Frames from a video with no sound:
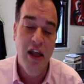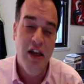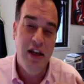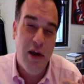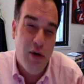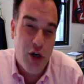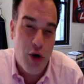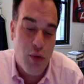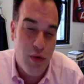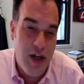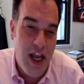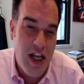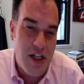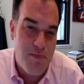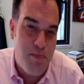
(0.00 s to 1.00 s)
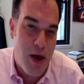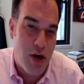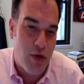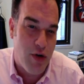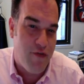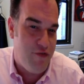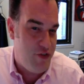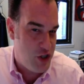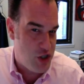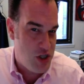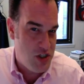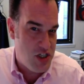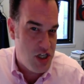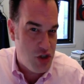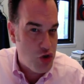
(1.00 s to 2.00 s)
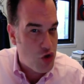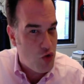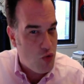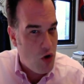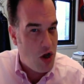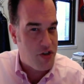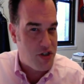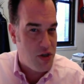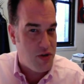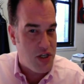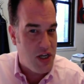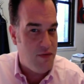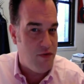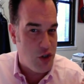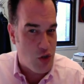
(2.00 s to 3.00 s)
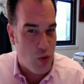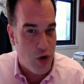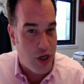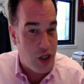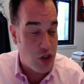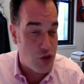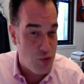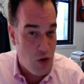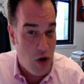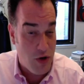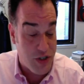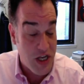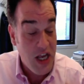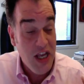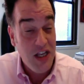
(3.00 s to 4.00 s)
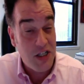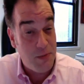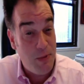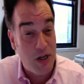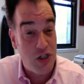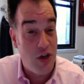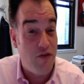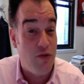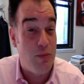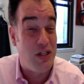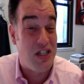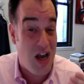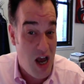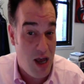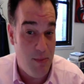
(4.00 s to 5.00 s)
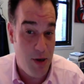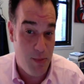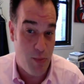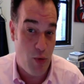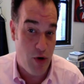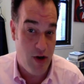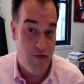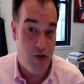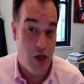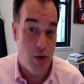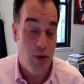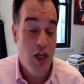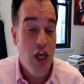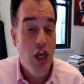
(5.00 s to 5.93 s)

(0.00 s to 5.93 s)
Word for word: Now, it creates better efficiencies across those inventory controls, especially from a timing point of view.